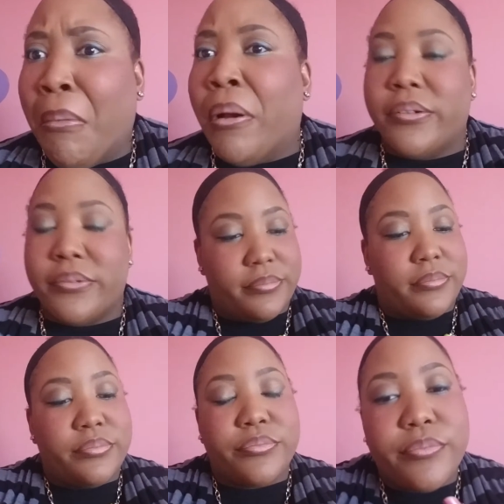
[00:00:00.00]
after I'm
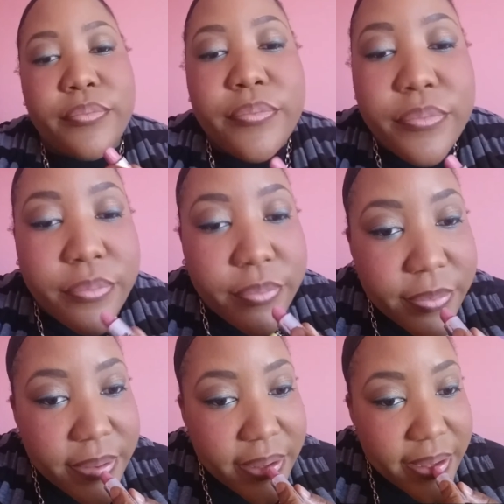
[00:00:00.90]
done lining, I'm like,
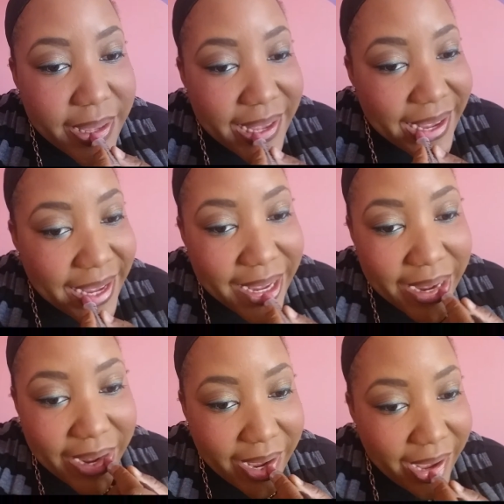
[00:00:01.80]
what's going
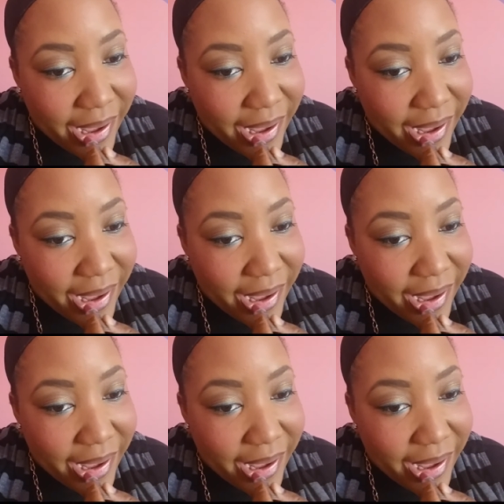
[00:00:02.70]
on?